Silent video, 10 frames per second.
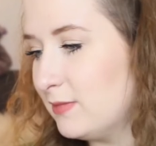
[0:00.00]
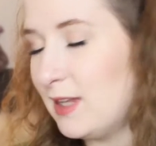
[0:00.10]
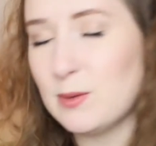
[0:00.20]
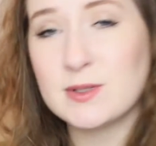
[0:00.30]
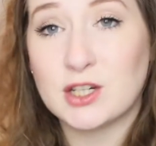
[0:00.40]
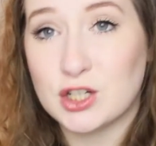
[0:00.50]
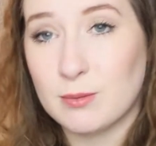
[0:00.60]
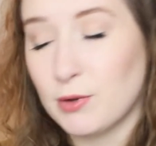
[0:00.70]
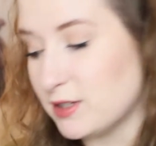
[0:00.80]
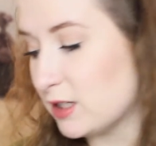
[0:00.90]
That was actually
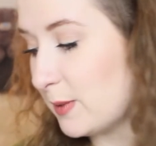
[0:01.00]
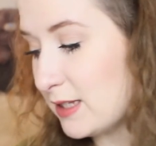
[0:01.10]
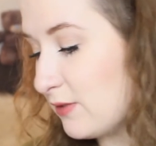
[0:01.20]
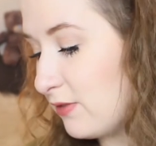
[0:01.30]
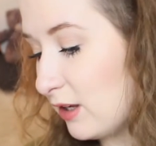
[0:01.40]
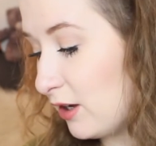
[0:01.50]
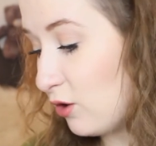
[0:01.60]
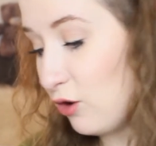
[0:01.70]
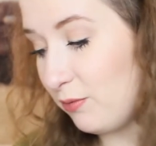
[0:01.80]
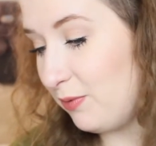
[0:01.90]
the most expensive thing I
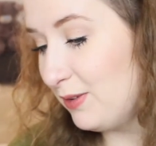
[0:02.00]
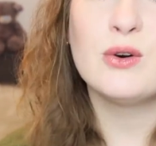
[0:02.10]
got.